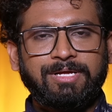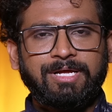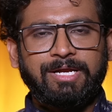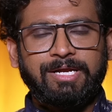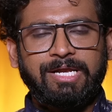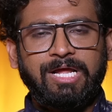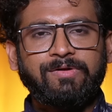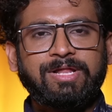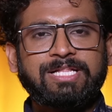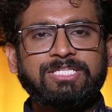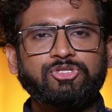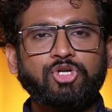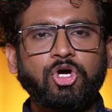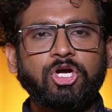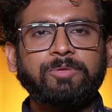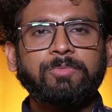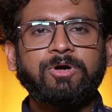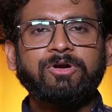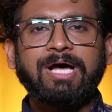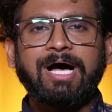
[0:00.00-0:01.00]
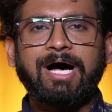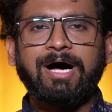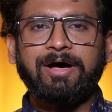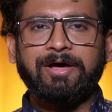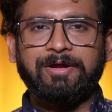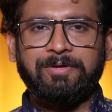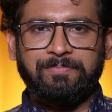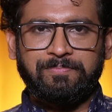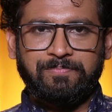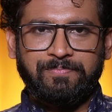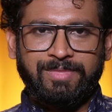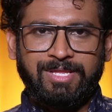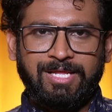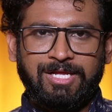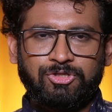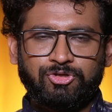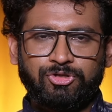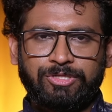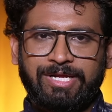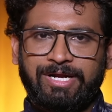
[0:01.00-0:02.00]
Now let's talk about Aahar.
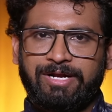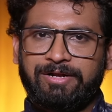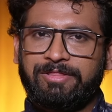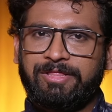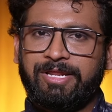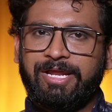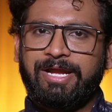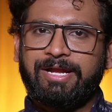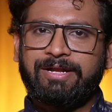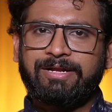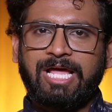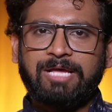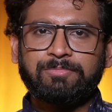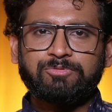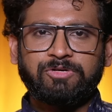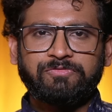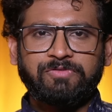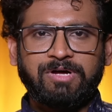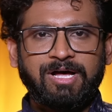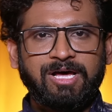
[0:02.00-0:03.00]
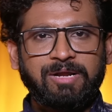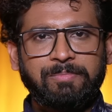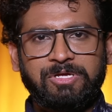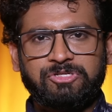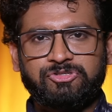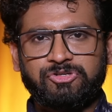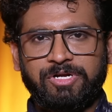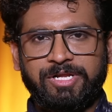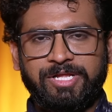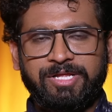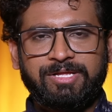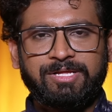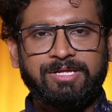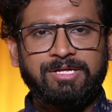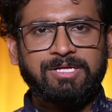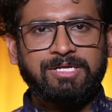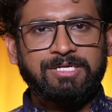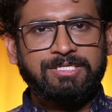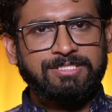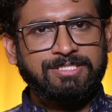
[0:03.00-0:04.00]
So there are three types of Aahar majorly:
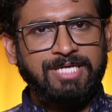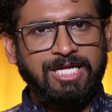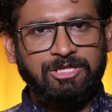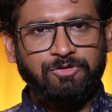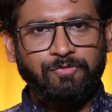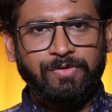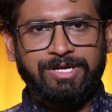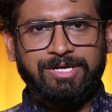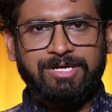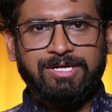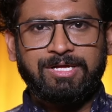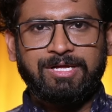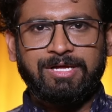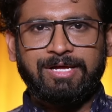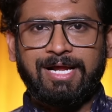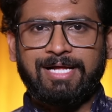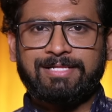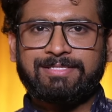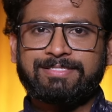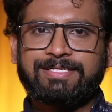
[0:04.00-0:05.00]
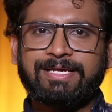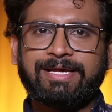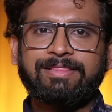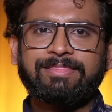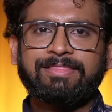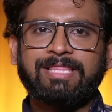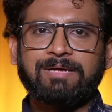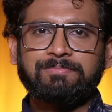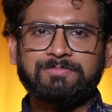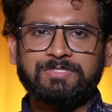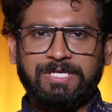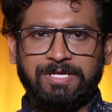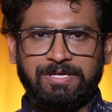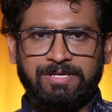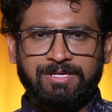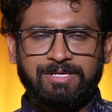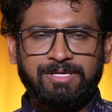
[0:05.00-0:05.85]
Sattvic, Rajasic and Tamasic.